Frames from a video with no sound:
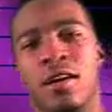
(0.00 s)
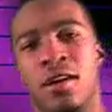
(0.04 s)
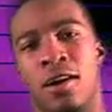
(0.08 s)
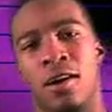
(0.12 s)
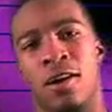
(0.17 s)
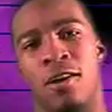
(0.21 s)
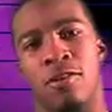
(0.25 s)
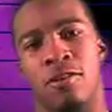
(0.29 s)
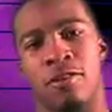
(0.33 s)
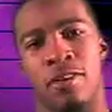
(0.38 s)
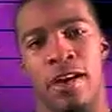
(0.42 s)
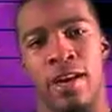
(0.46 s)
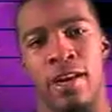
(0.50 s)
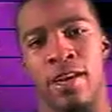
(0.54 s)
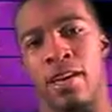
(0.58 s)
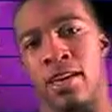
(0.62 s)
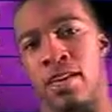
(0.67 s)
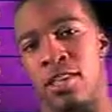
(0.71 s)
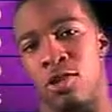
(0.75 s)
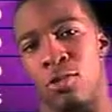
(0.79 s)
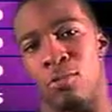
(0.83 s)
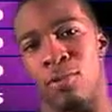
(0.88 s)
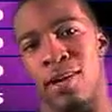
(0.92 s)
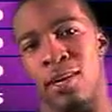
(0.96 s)
all night,
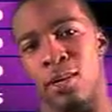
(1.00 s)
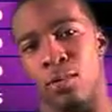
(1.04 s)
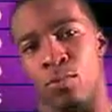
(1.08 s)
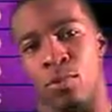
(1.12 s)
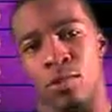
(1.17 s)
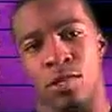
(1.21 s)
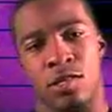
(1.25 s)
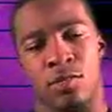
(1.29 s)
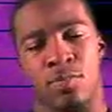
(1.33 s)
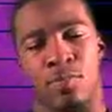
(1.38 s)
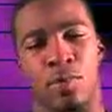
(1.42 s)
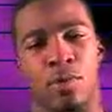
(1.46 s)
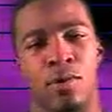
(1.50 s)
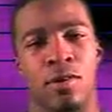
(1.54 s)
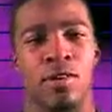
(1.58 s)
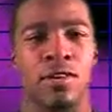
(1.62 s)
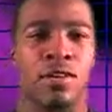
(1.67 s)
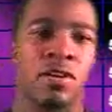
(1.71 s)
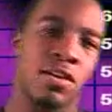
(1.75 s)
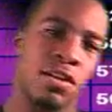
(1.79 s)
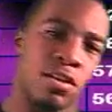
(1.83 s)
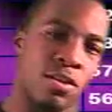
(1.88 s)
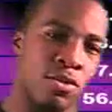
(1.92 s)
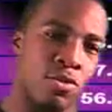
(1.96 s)
no matter what sport.
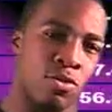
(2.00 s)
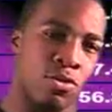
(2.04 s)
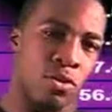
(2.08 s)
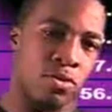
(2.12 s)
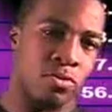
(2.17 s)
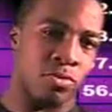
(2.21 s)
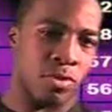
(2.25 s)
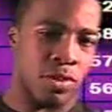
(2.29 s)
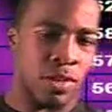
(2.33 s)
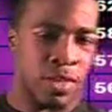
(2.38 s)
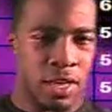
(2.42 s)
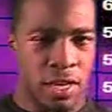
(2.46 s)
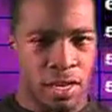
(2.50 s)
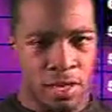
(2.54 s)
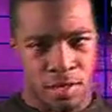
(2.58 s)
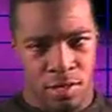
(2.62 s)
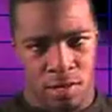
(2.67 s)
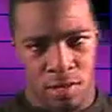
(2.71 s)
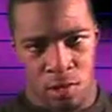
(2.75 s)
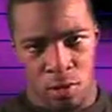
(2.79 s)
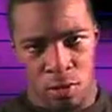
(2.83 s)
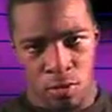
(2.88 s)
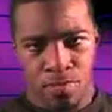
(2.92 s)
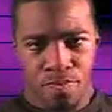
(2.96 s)
You know what I'm saying?
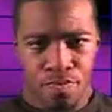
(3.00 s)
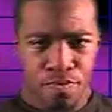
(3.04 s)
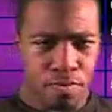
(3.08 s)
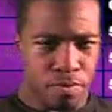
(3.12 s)
So,